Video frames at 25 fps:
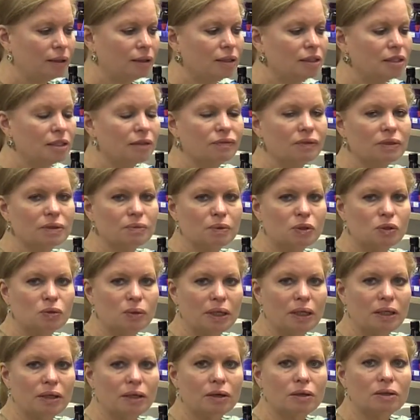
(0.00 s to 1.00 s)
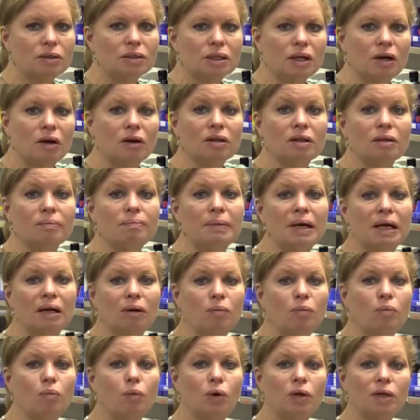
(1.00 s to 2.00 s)
The difference between those are the
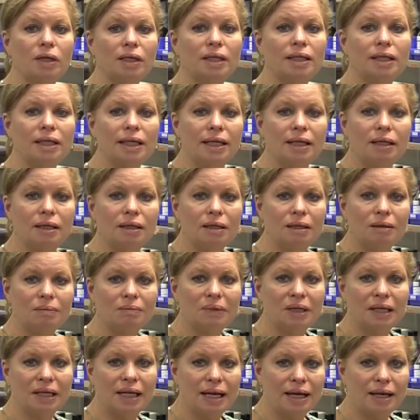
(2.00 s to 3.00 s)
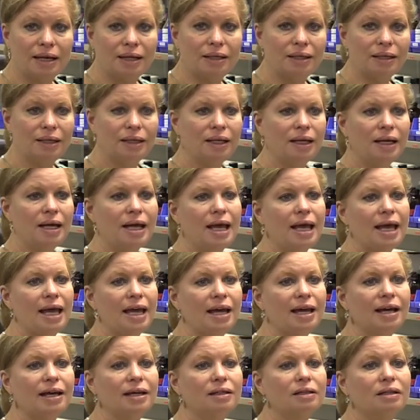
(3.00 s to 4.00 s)
metal mordant in them, again,
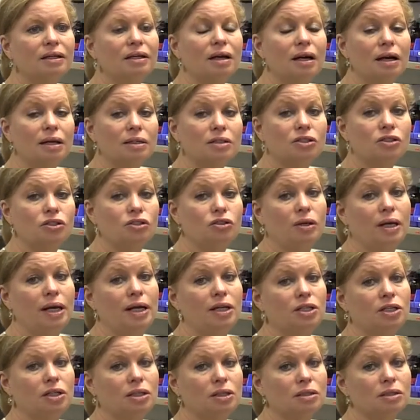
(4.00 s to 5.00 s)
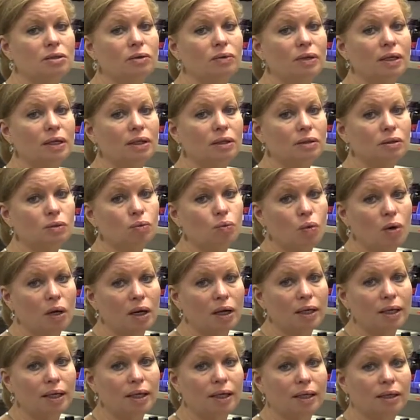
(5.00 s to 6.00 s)
and the concentration. So Gills
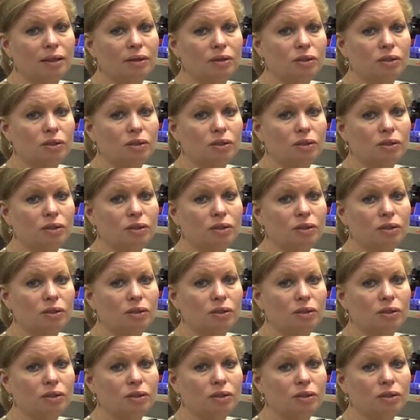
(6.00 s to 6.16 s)
one and